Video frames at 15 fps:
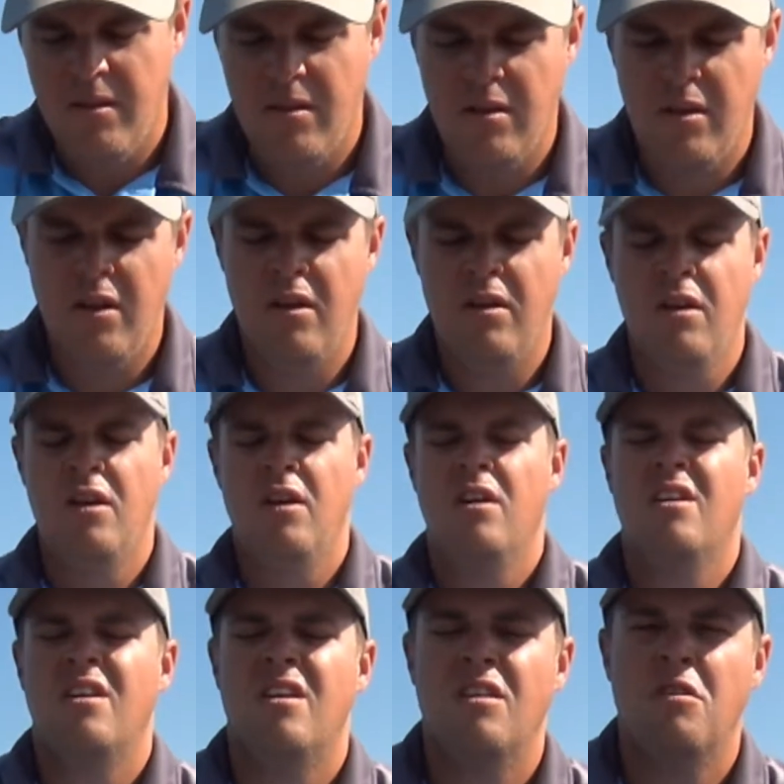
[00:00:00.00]
Okay,
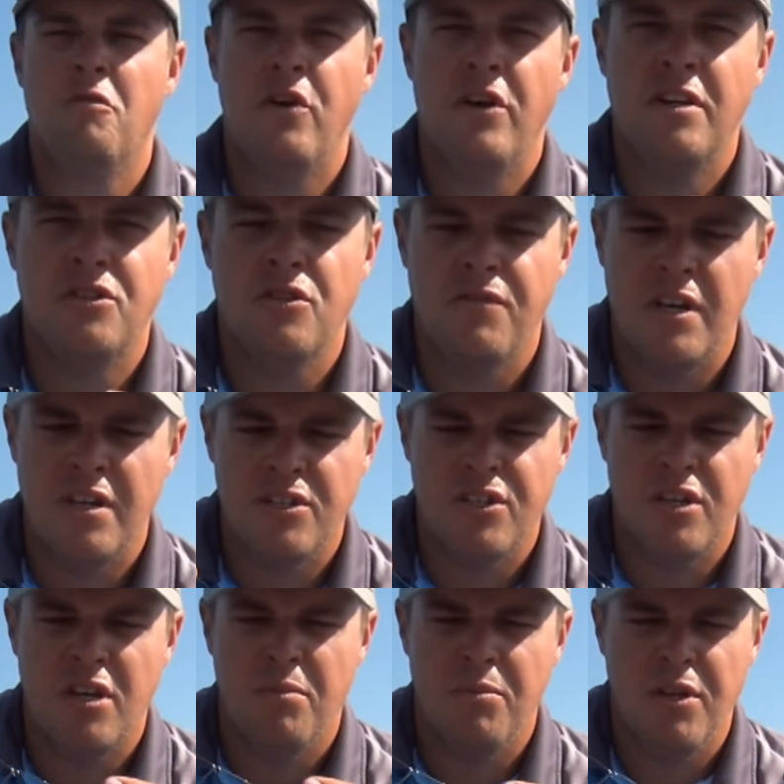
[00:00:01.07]
now the advantage of that
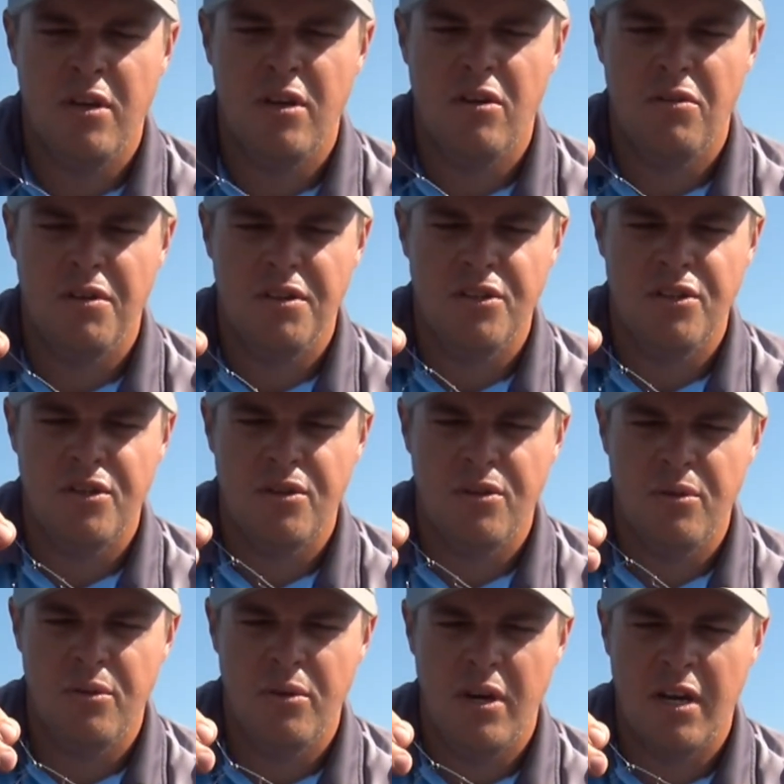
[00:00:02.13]
setup there is
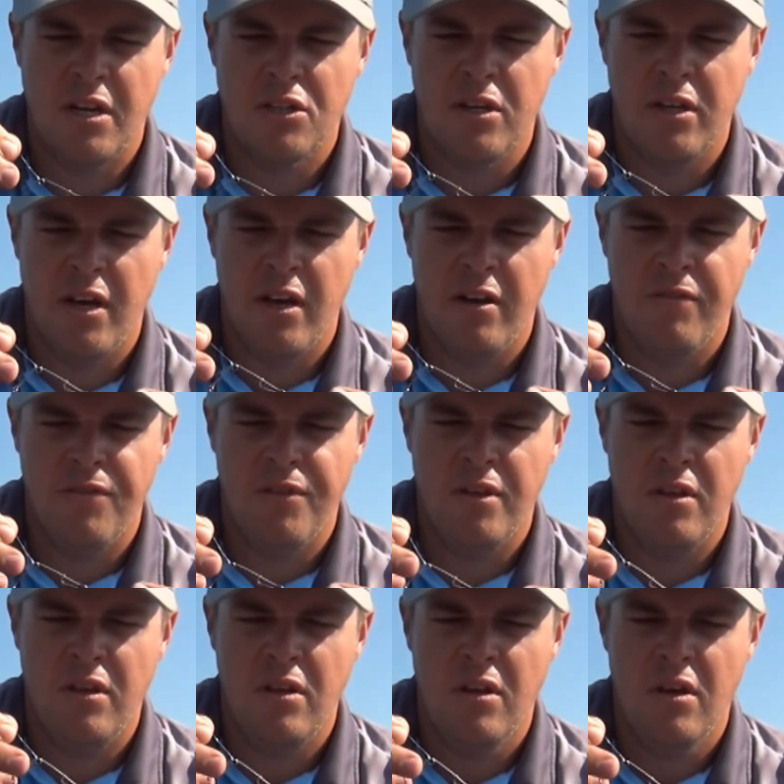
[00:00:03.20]
to actually have
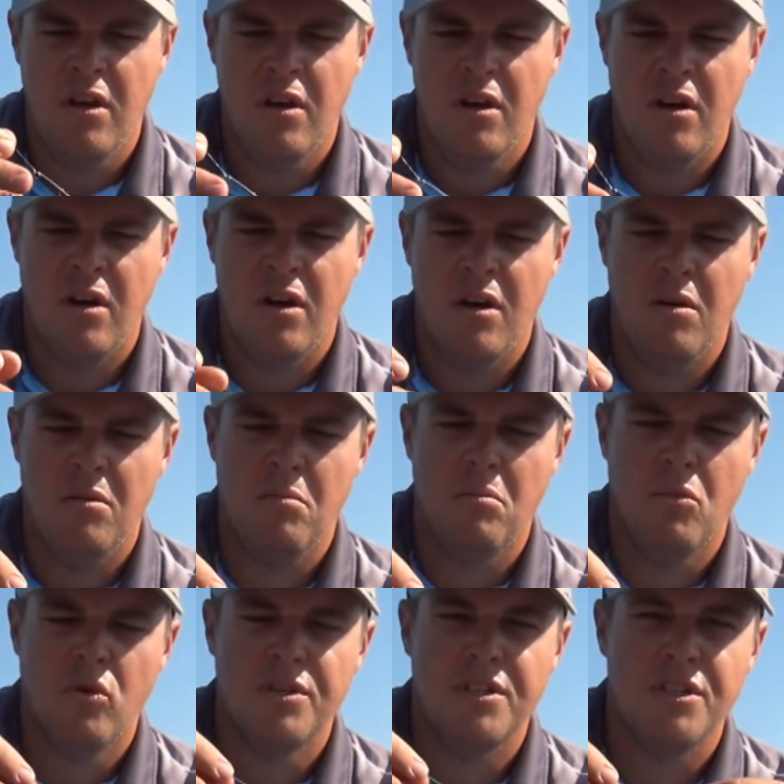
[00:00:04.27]
the
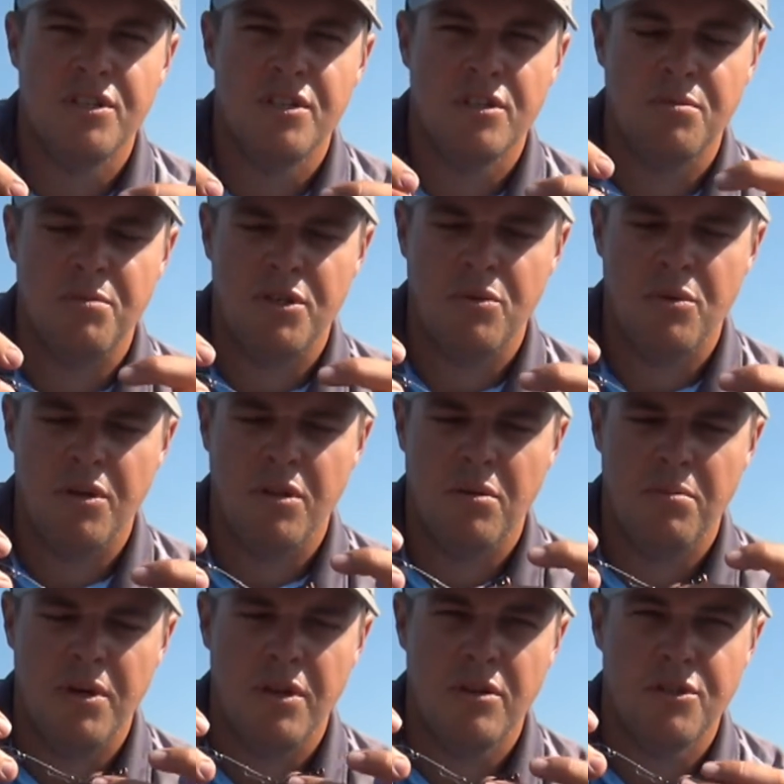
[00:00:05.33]
more distance between the
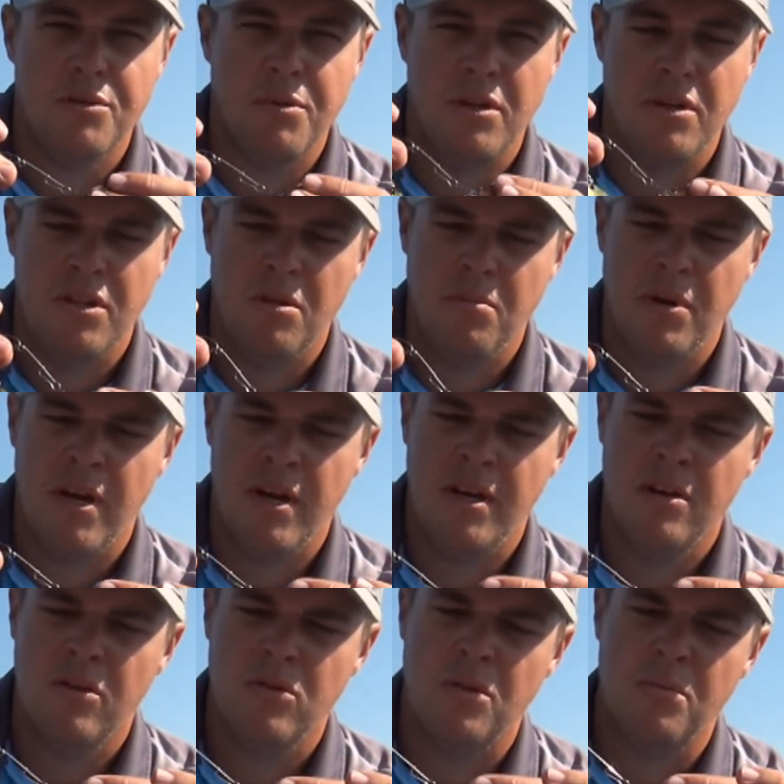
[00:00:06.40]
Beetlespin and the
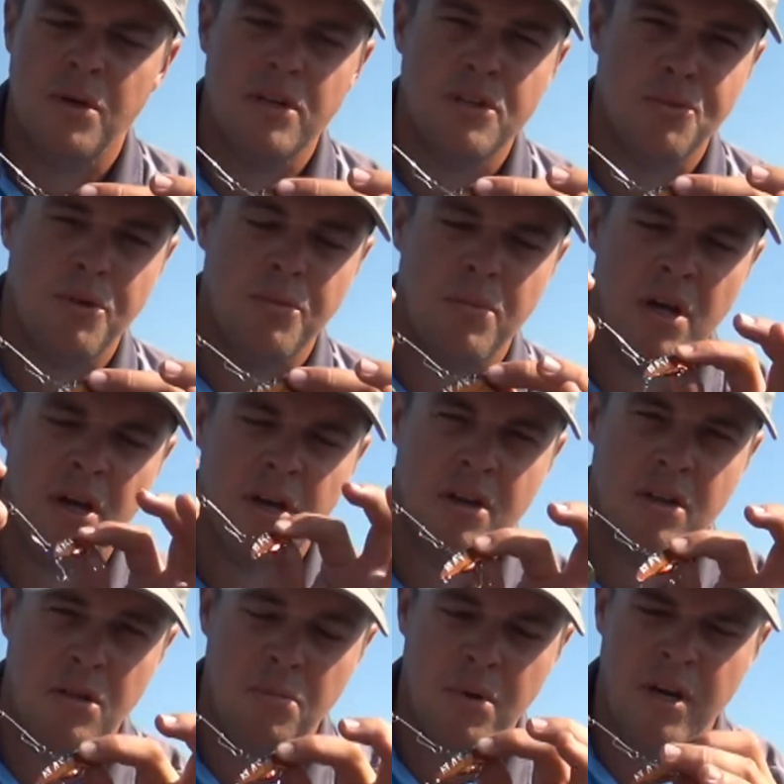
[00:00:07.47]
blade, or the Beetlespin blade
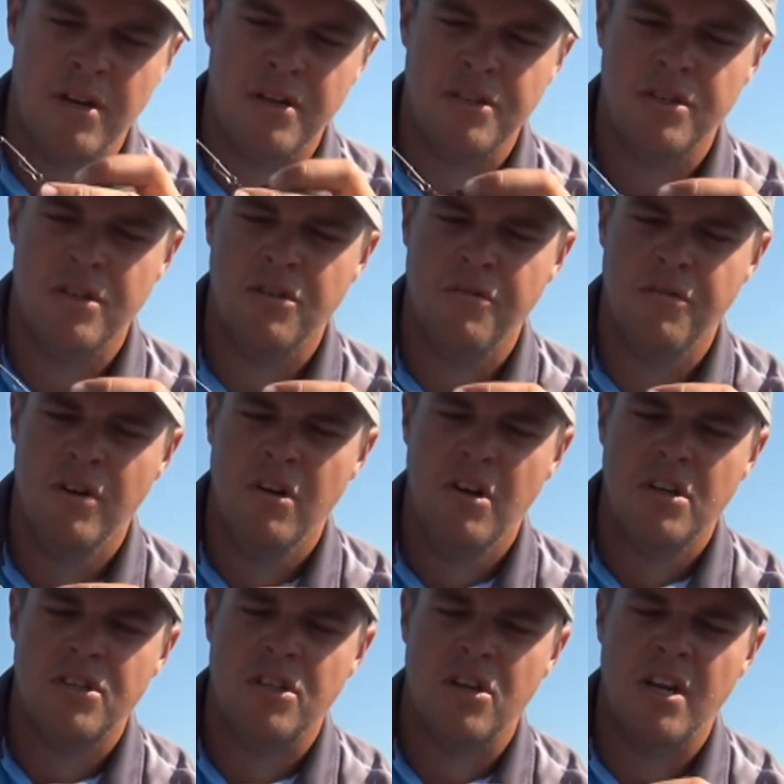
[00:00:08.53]
and the blade itself,
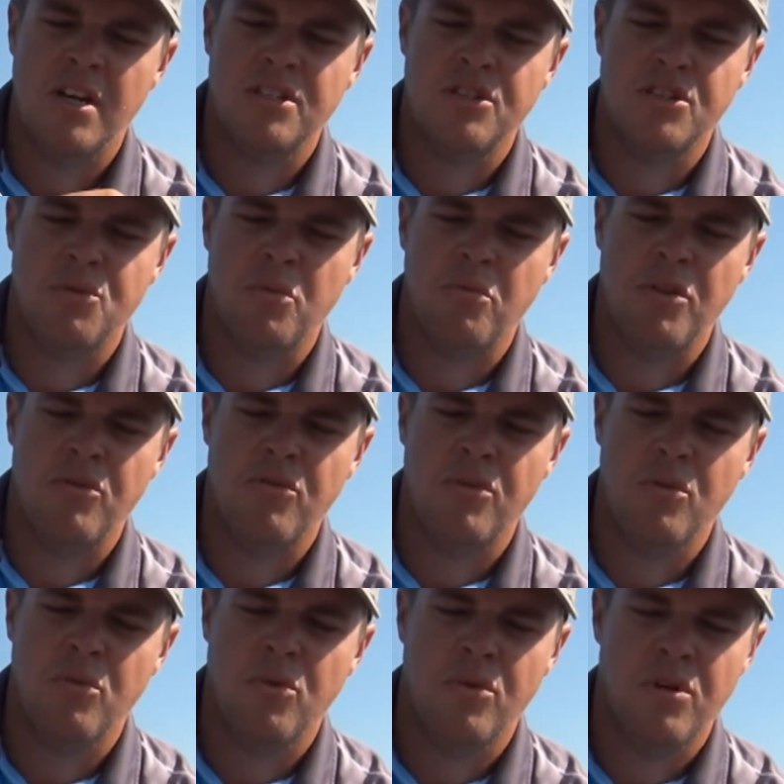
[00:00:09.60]
so that as it's swimming through
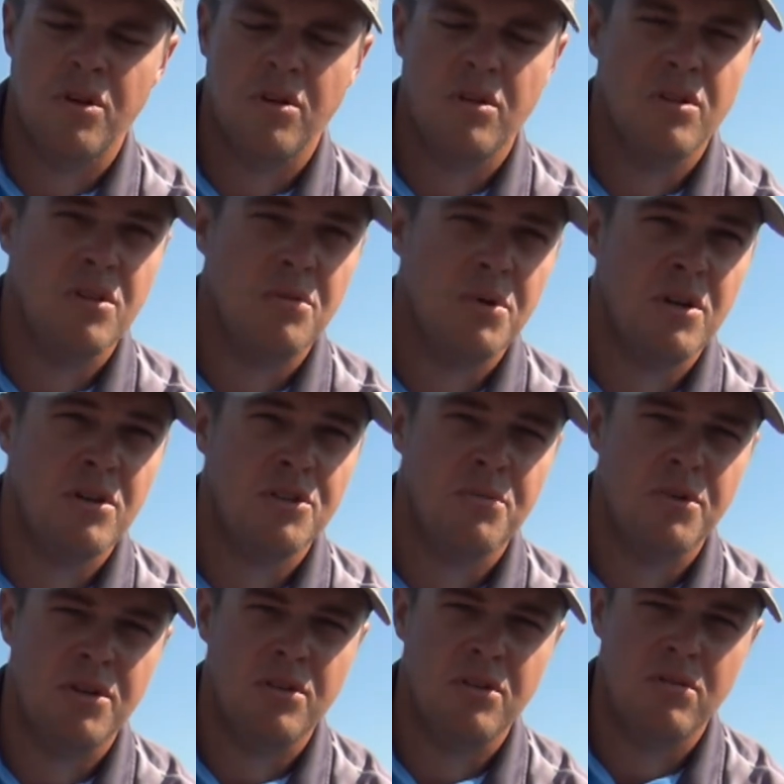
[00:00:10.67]
the water, the
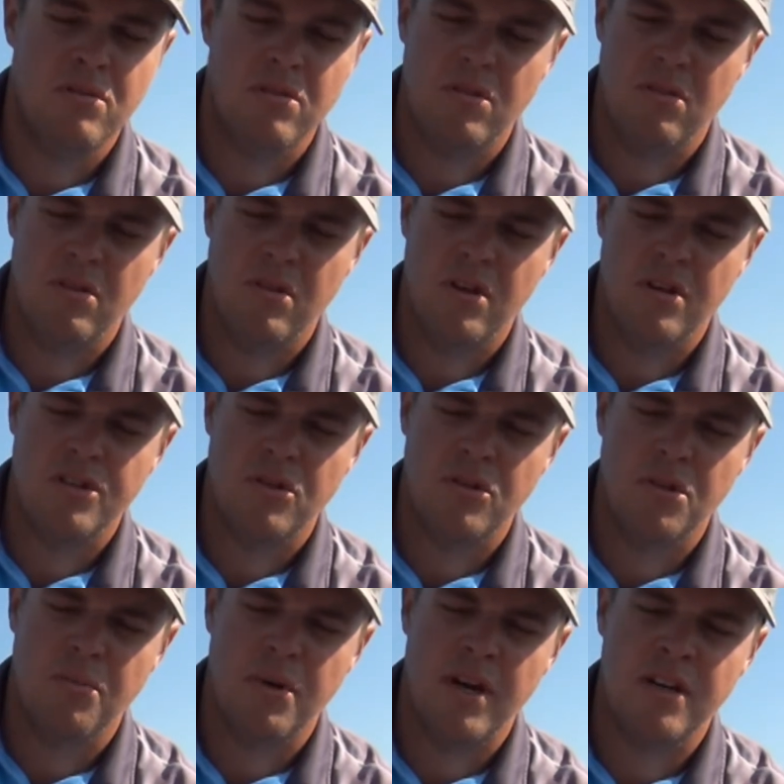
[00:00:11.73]

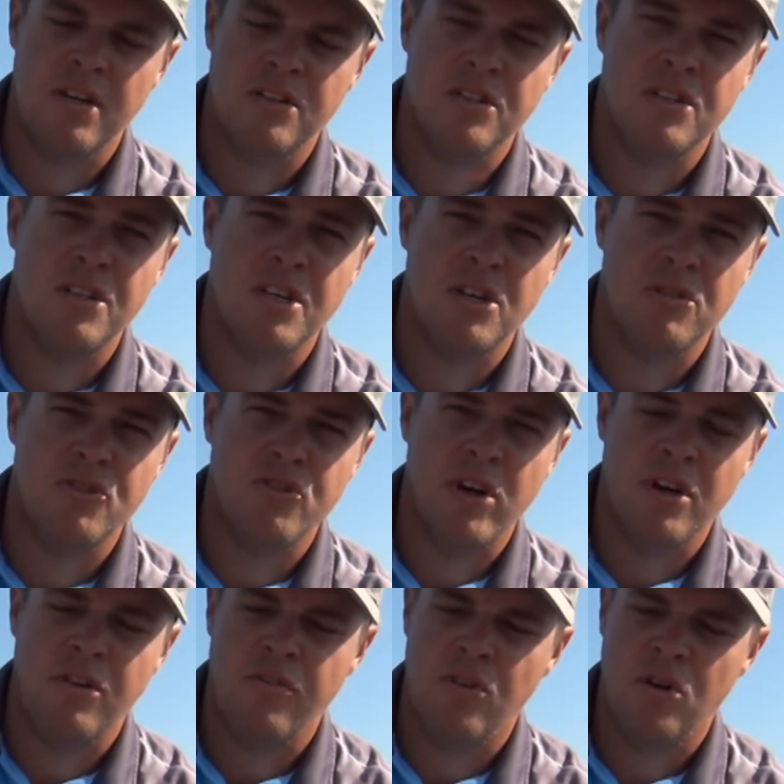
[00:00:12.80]
blade can sit there and
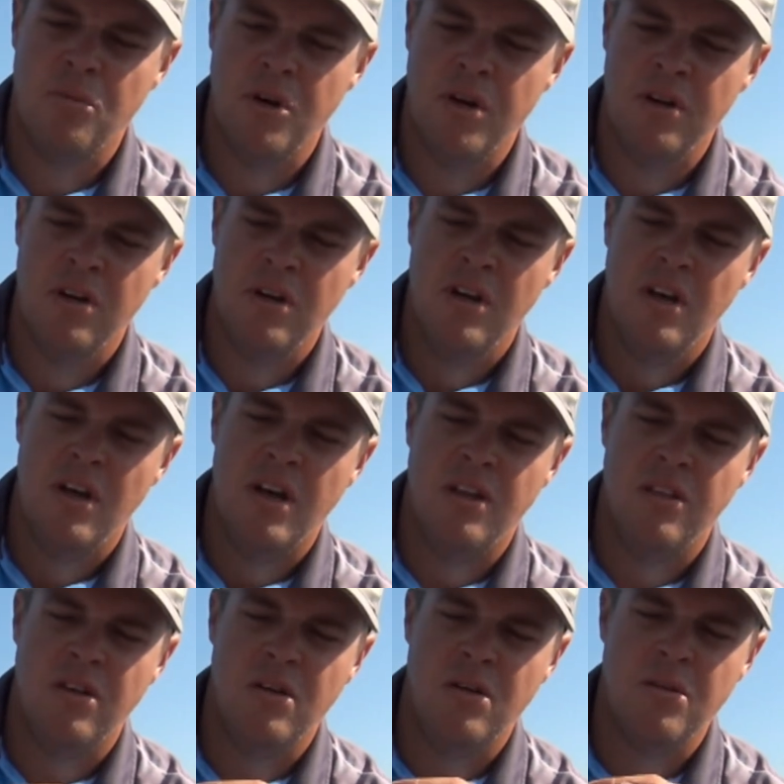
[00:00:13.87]
track and vibrate,
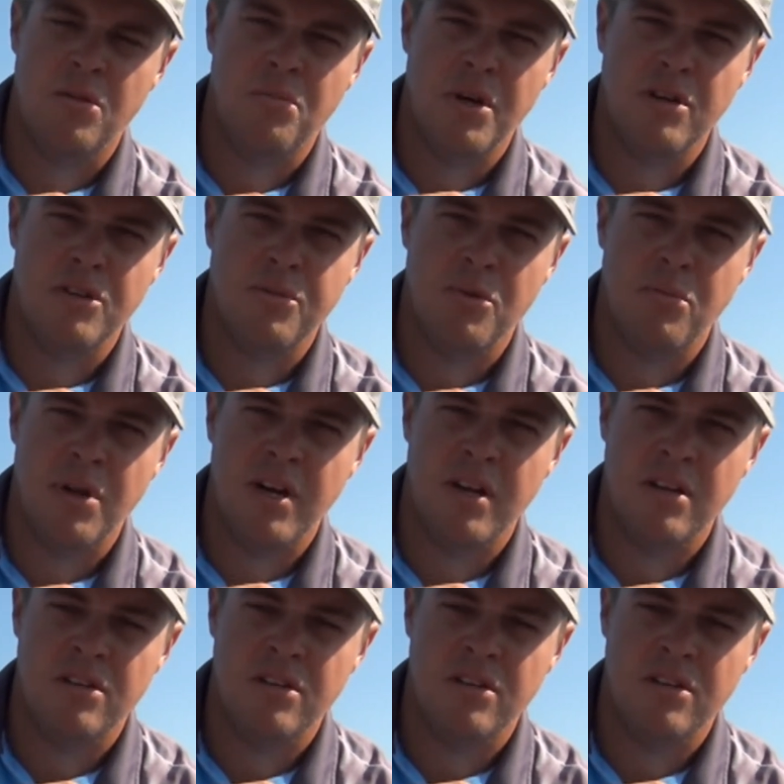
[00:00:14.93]
and the Beetlespin blade